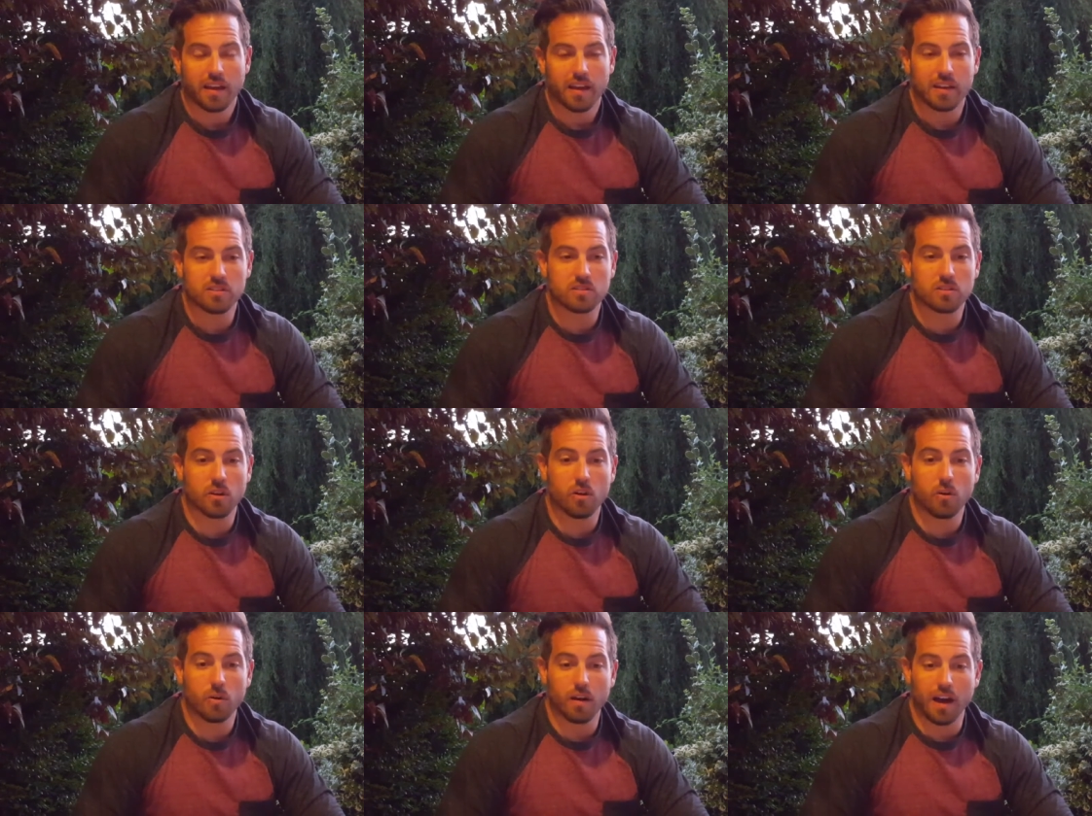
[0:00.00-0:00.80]
And
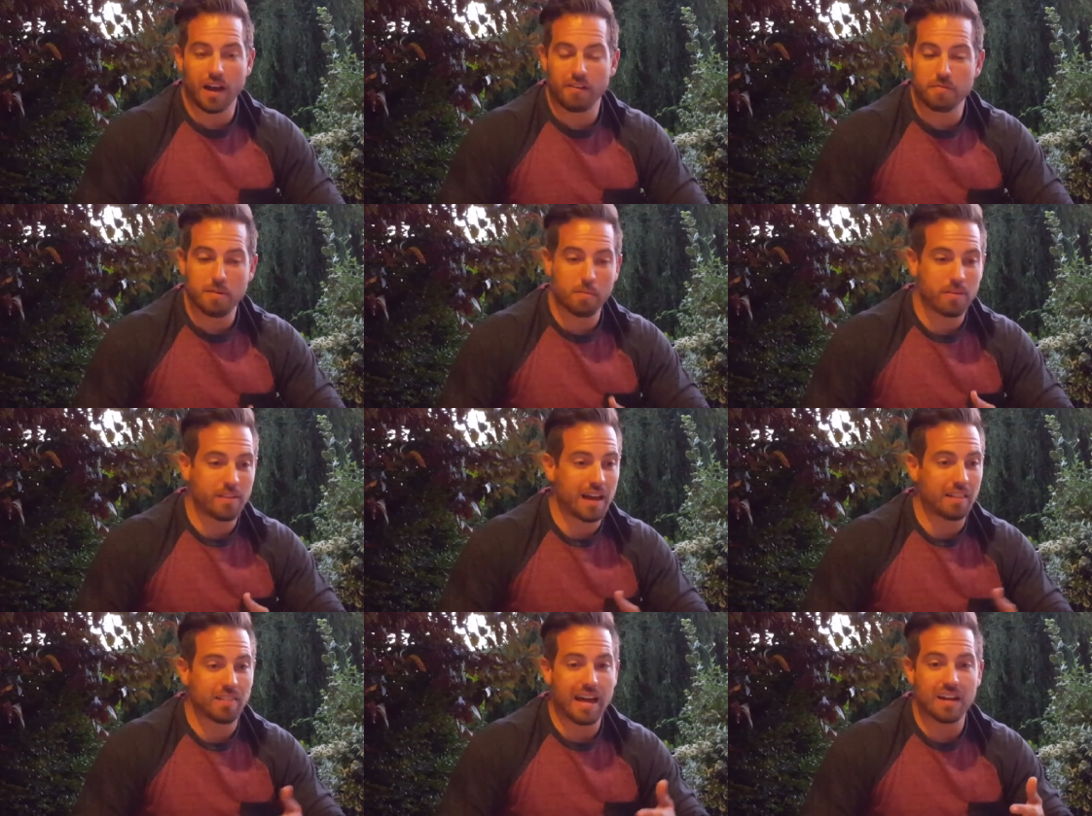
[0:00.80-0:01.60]
so I remember
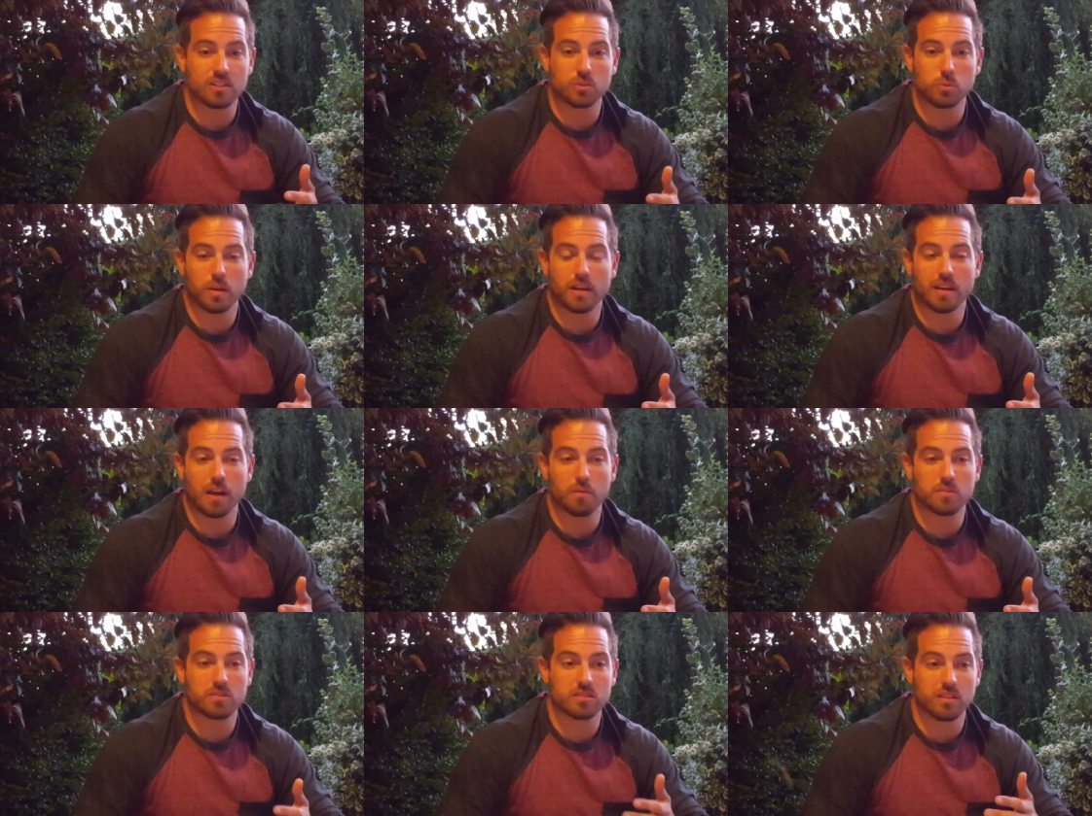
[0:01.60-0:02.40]
that last week I
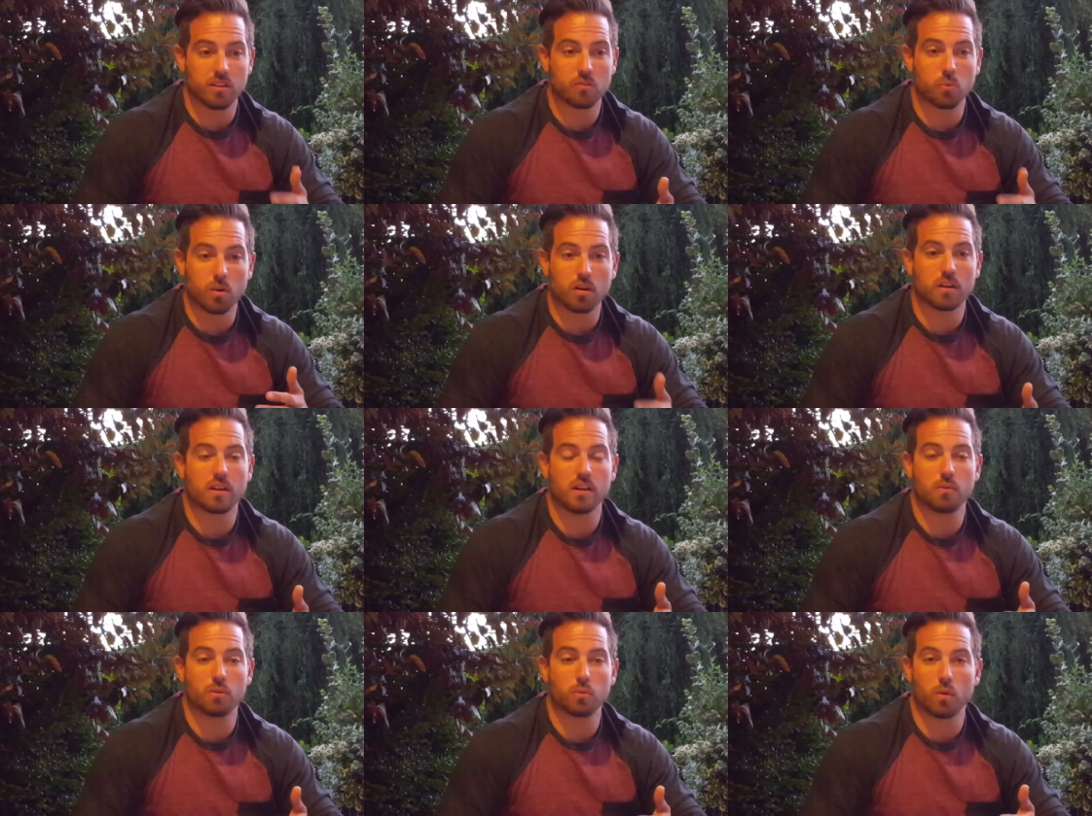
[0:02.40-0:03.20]
was still
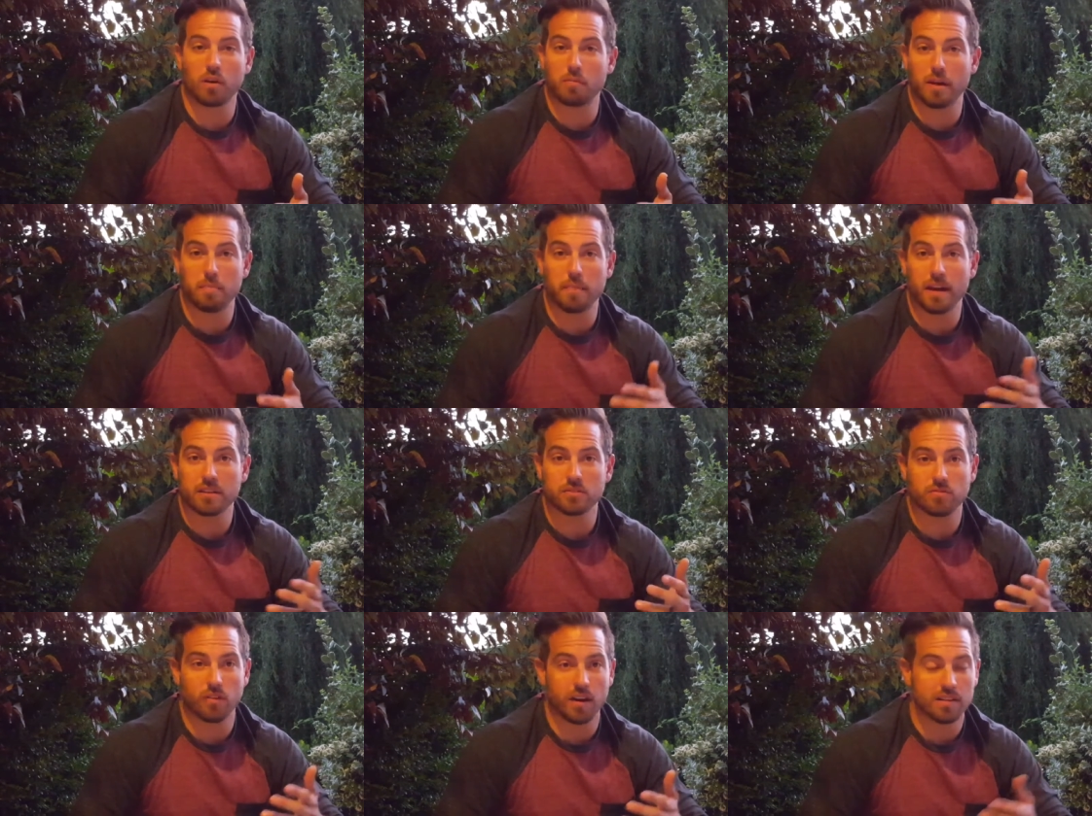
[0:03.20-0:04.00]
working with one of my
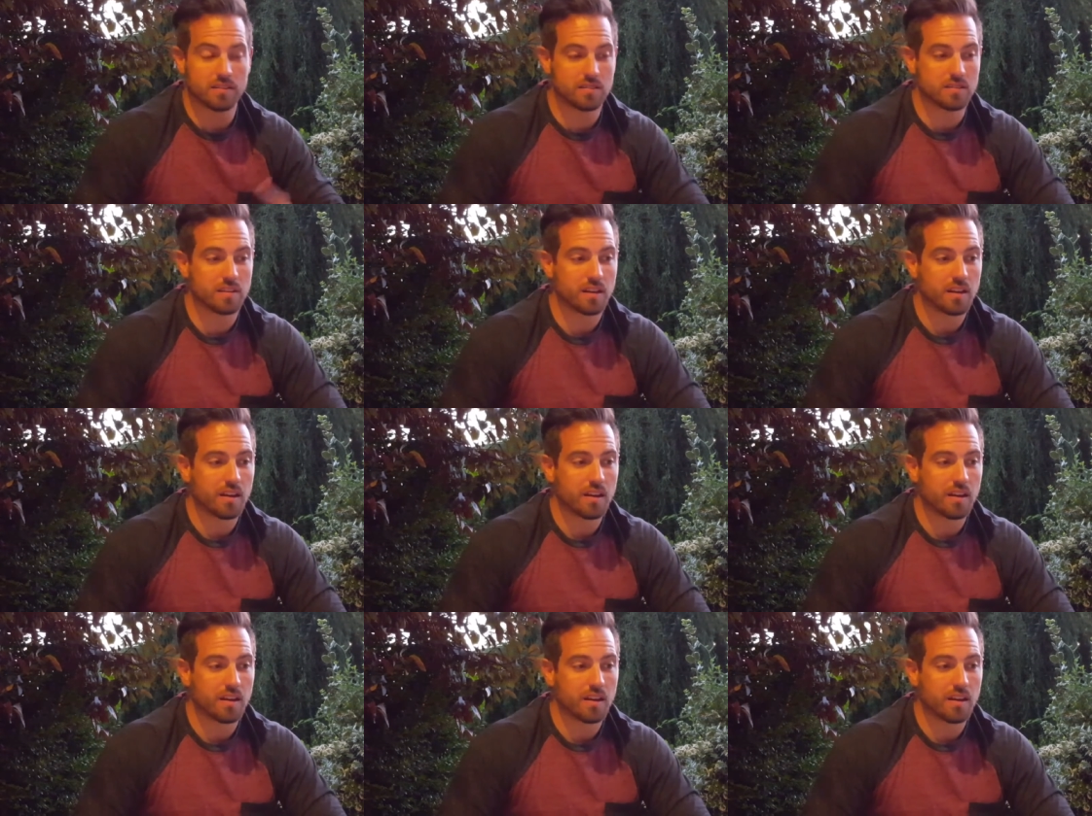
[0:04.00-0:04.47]
best friends,